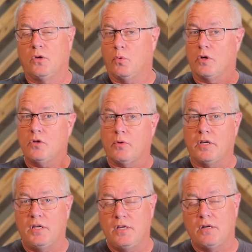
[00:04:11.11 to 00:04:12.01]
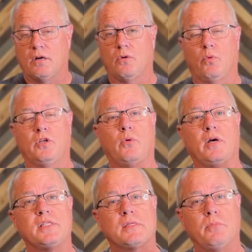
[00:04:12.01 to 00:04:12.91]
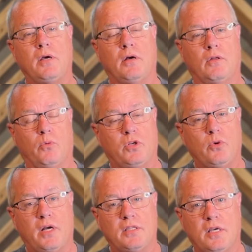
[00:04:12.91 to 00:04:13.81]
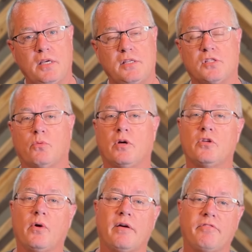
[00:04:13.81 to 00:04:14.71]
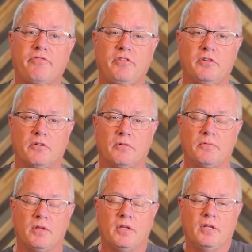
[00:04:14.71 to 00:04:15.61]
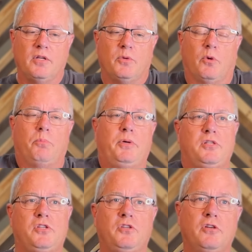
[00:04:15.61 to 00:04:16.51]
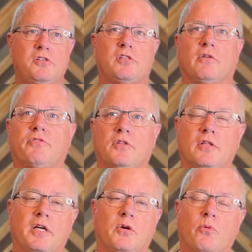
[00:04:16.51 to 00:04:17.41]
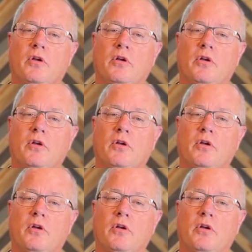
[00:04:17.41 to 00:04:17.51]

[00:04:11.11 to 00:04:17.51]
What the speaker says: What do I hear? What do I smell? What do I taste? What do I feel? Well, picture yourself at the lake.